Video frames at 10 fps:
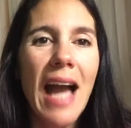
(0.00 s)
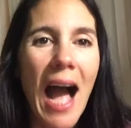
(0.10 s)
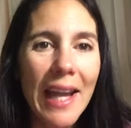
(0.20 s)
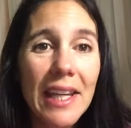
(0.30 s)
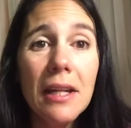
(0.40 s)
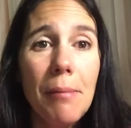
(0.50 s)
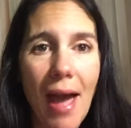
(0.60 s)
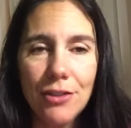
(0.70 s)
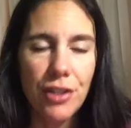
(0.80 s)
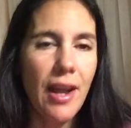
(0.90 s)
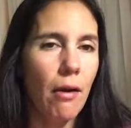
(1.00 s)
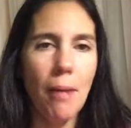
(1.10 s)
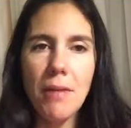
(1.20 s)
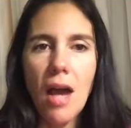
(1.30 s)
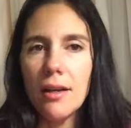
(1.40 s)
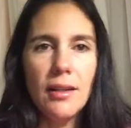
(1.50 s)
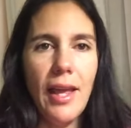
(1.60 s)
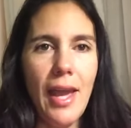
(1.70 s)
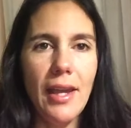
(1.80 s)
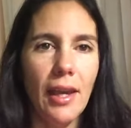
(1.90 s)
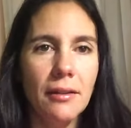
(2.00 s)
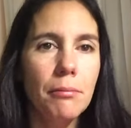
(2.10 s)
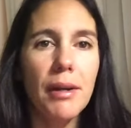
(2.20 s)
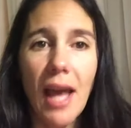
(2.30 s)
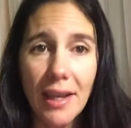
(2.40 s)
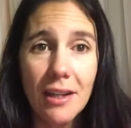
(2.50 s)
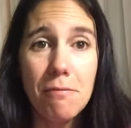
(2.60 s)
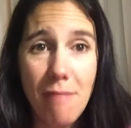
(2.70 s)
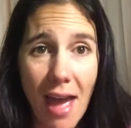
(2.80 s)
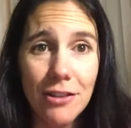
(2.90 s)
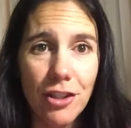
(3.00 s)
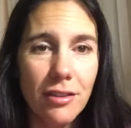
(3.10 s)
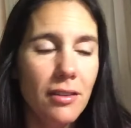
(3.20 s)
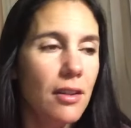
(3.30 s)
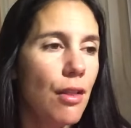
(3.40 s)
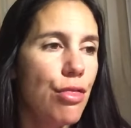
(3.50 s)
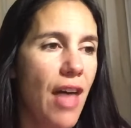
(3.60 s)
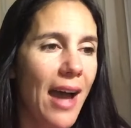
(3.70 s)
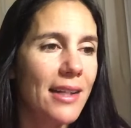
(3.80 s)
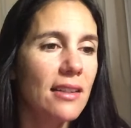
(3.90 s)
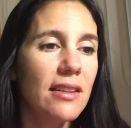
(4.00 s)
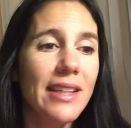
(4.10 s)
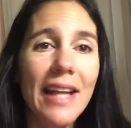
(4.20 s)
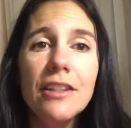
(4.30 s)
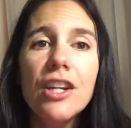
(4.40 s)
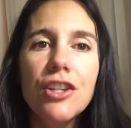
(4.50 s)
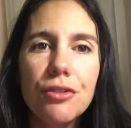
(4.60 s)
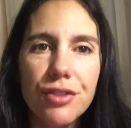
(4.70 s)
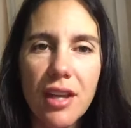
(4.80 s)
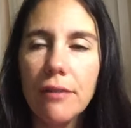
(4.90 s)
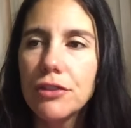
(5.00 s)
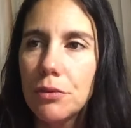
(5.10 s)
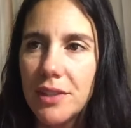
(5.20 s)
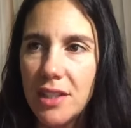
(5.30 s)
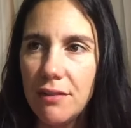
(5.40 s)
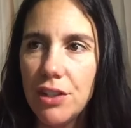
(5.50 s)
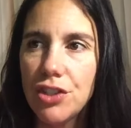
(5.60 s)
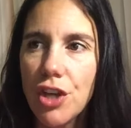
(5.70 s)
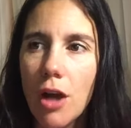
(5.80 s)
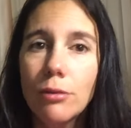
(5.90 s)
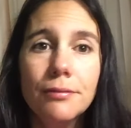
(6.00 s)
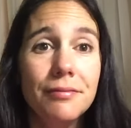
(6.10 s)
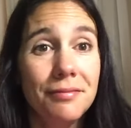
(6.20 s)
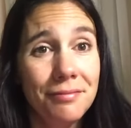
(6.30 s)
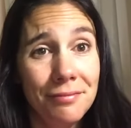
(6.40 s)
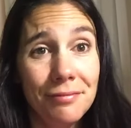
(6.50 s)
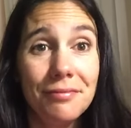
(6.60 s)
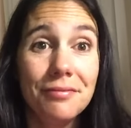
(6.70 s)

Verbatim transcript: I can imagine, now I'm not Clay Aiken, but I can imagine that lending yourself to a TV show hmm,